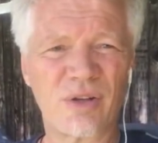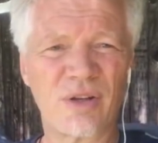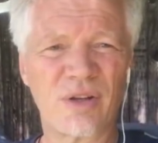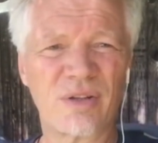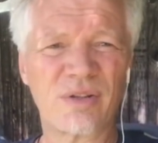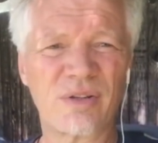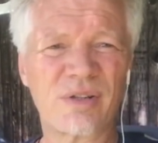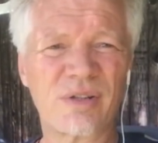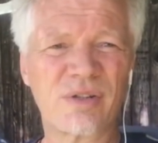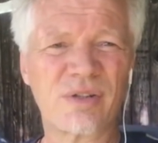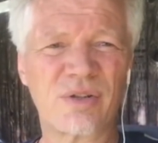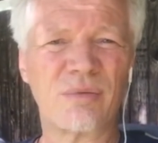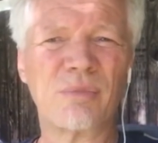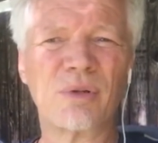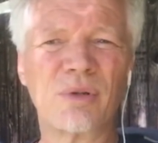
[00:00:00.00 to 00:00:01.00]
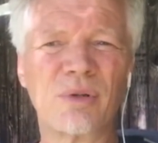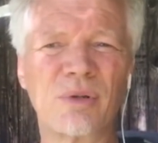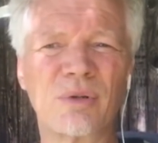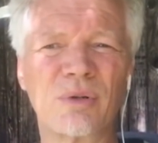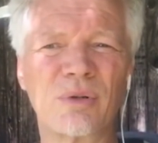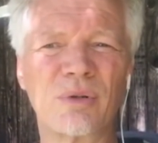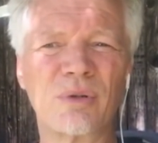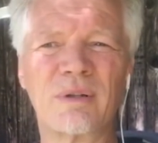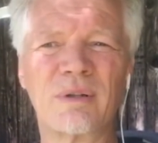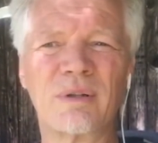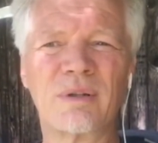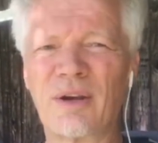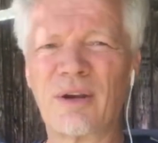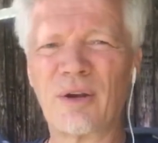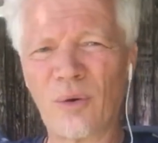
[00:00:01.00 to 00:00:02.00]
Sun, Sister, Moon.
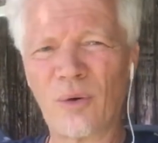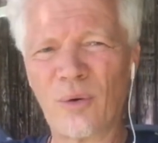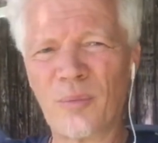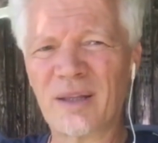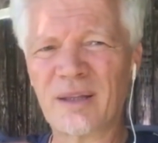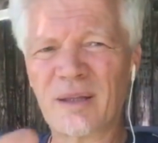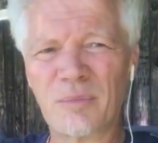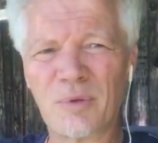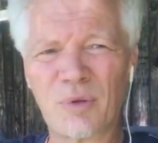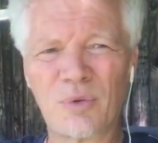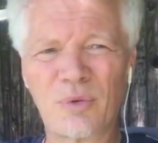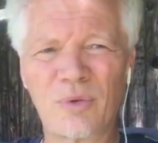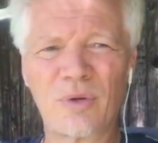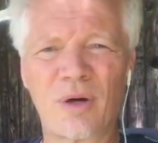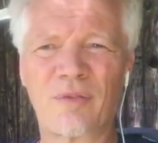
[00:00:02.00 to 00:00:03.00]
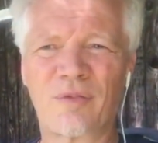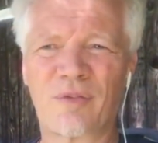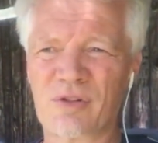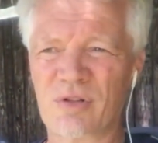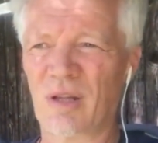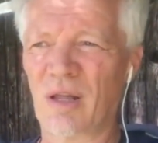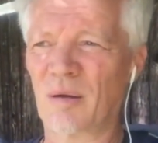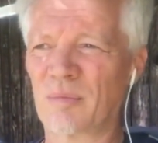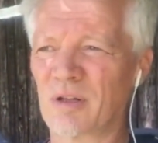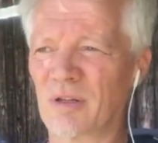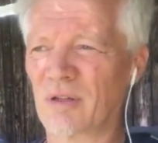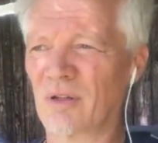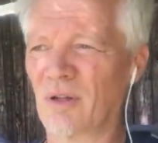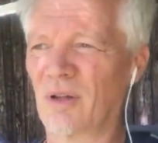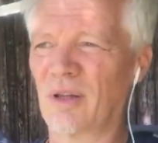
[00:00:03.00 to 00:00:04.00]
I know about the moon, artificial
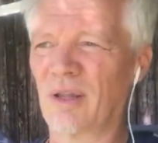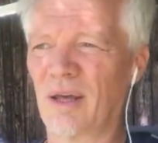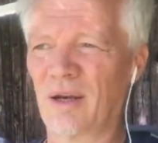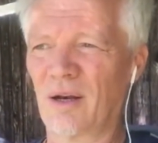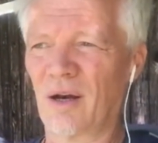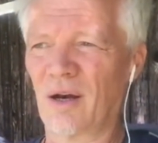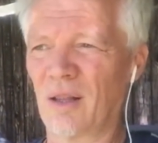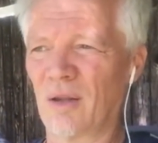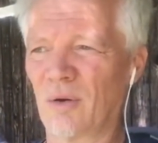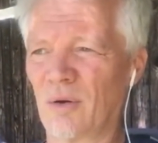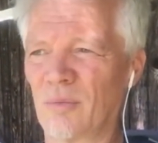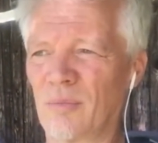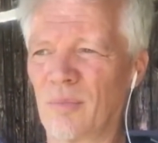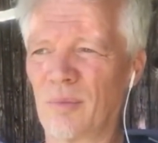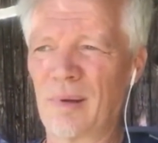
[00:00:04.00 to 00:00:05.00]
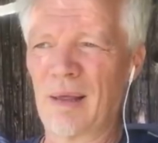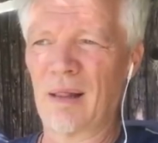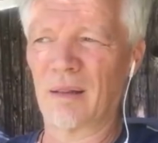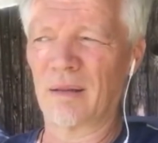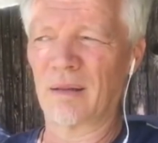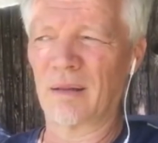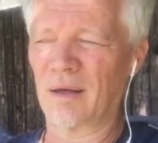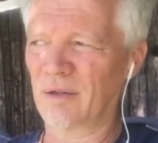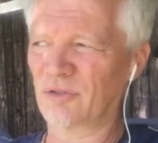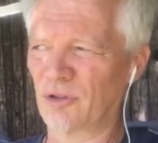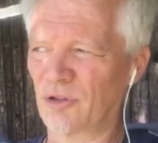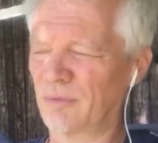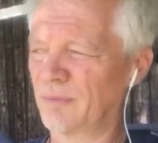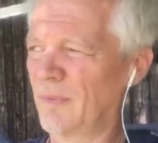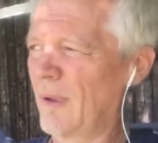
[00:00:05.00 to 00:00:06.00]
object and all that, hollow, Maldak,
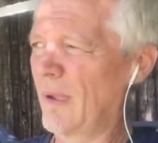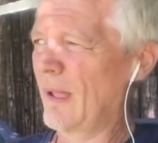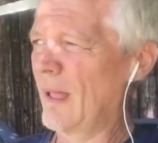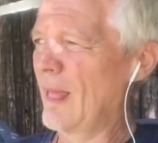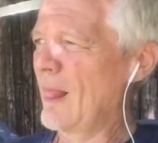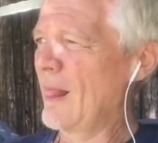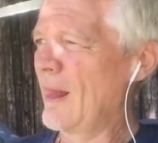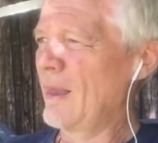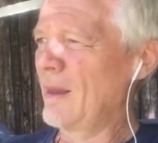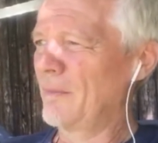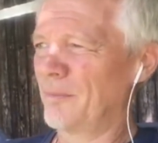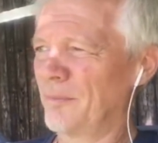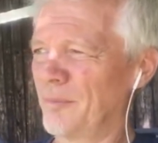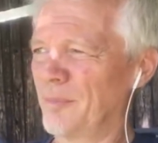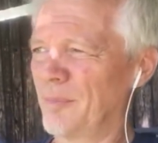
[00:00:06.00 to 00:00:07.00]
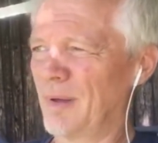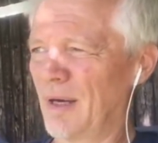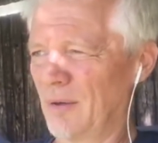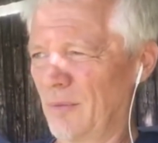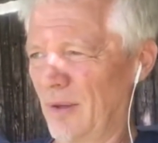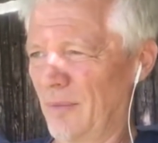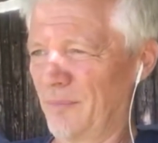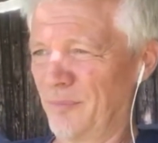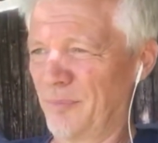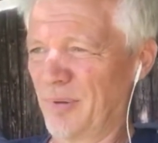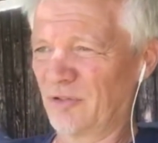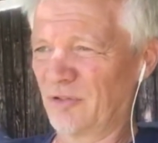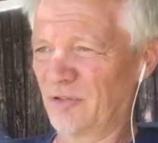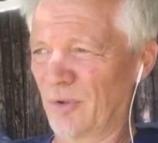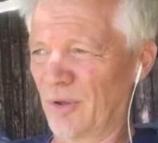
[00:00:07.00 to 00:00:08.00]
sure. But anyway,
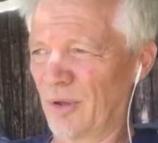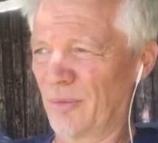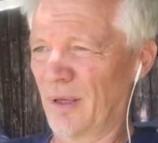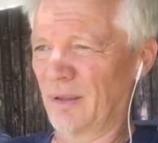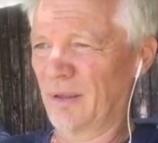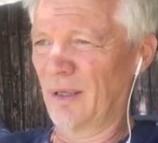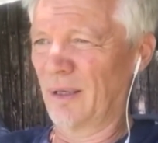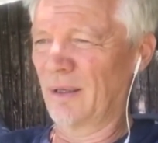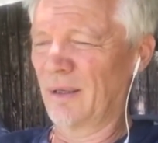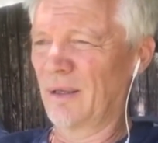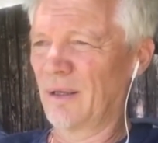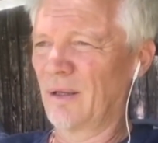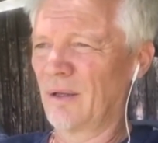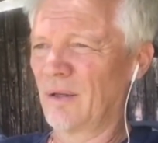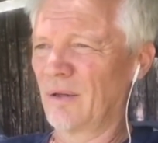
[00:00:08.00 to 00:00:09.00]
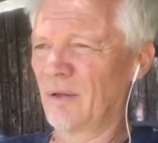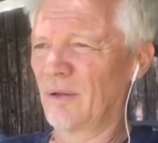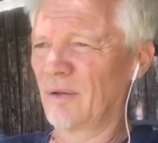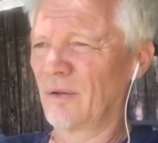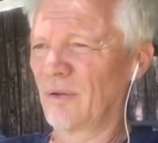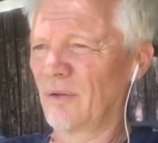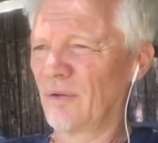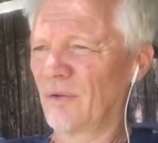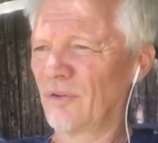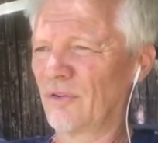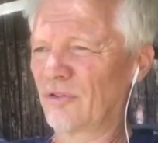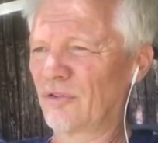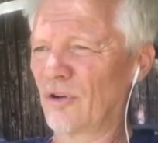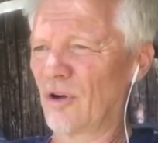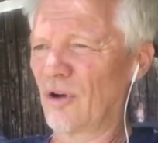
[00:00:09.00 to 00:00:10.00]
big story around that.
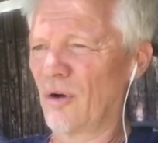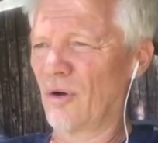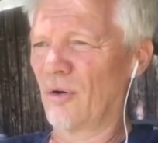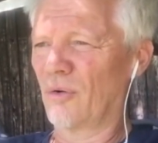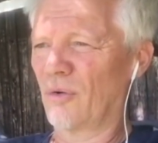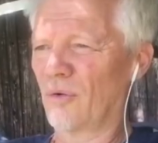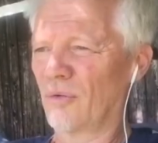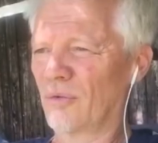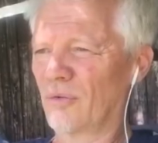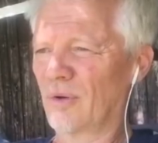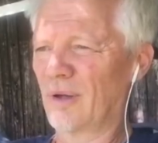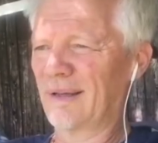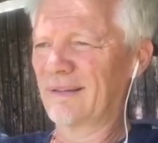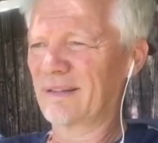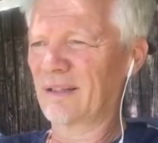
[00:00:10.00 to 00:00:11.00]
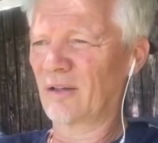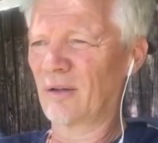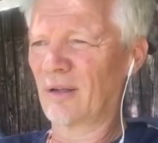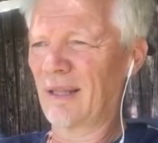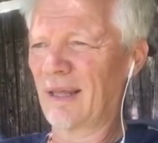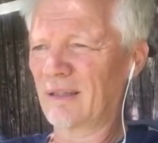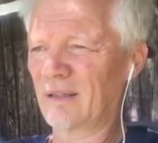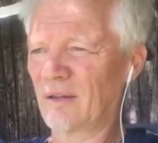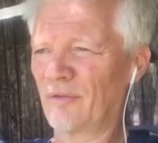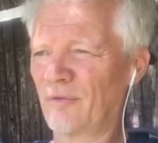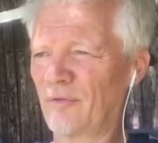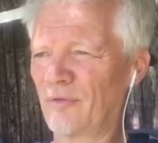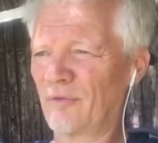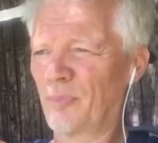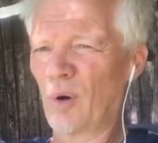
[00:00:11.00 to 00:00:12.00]
So, as the
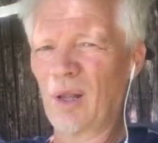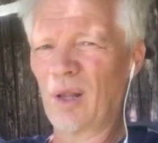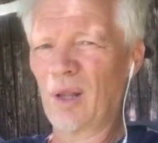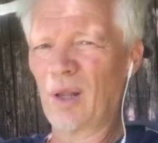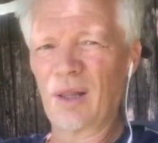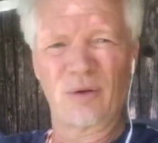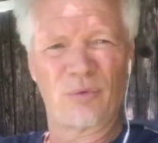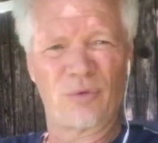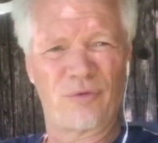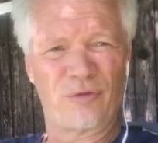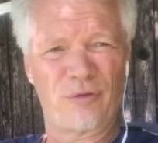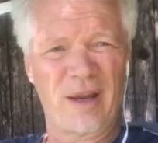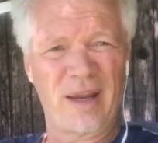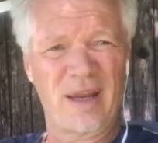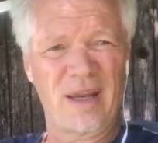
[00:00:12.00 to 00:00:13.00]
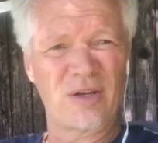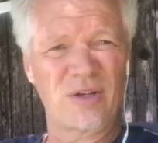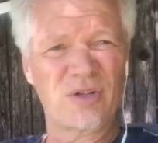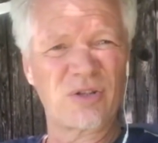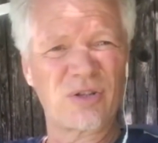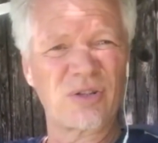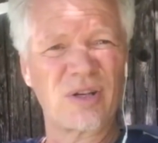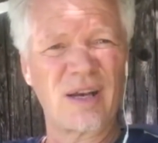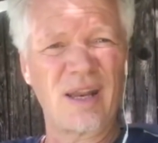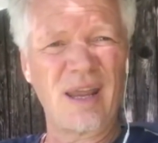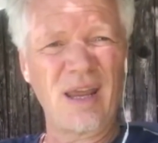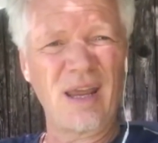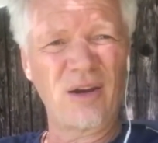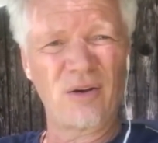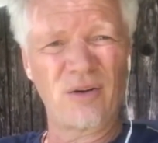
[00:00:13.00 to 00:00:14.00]
collective boiling of rage and
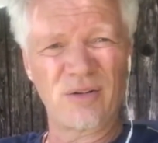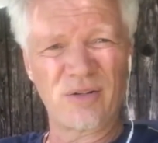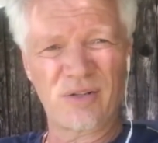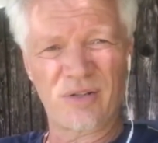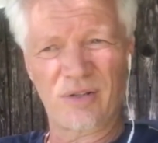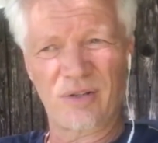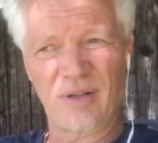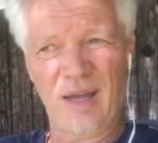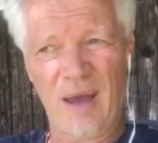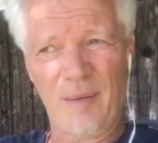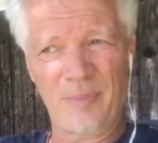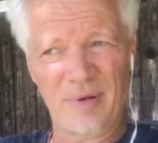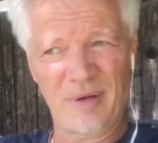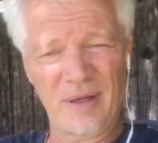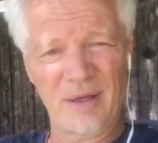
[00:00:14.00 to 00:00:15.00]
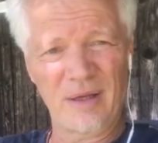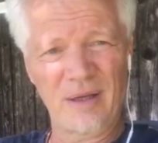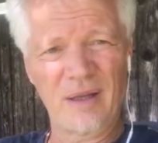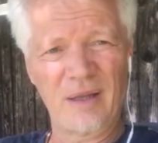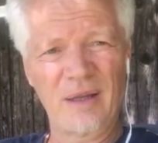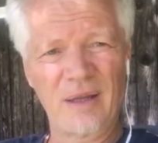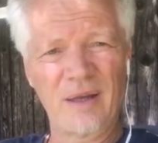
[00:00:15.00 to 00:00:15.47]
anger is happening,